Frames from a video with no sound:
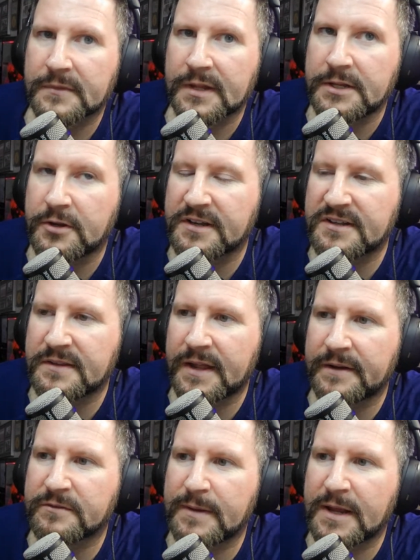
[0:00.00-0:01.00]
You can send that
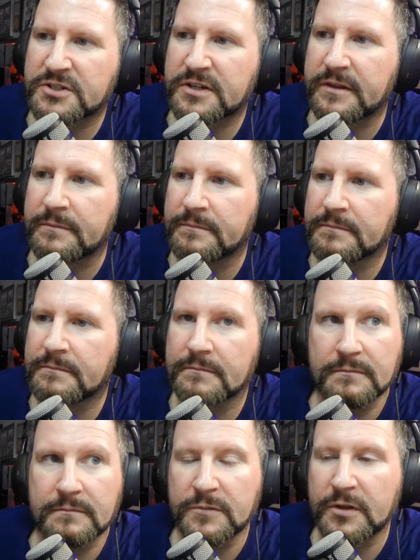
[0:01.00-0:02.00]
information to them.
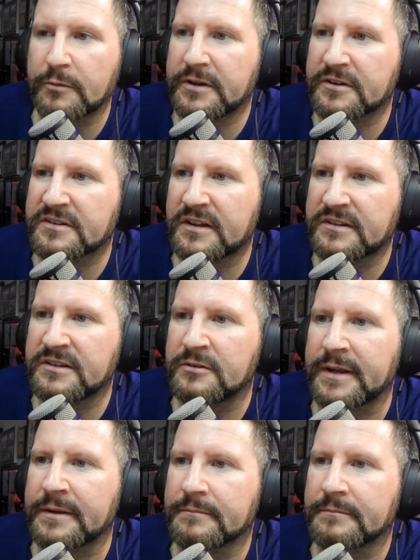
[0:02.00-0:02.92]
Look what your son's doing.